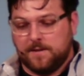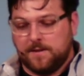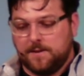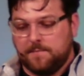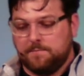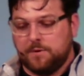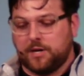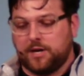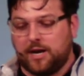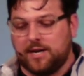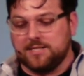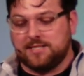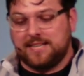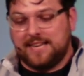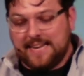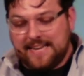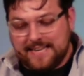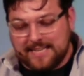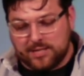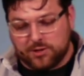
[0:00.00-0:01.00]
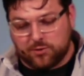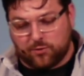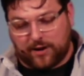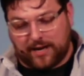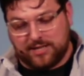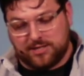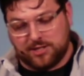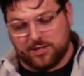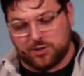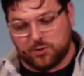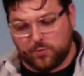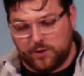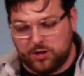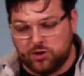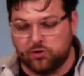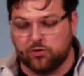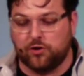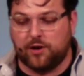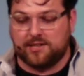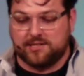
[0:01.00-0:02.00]
Because He is righteous, we
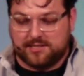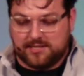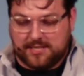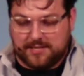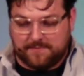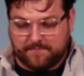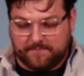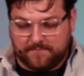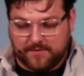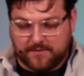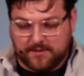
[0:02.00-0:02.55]
trust Him.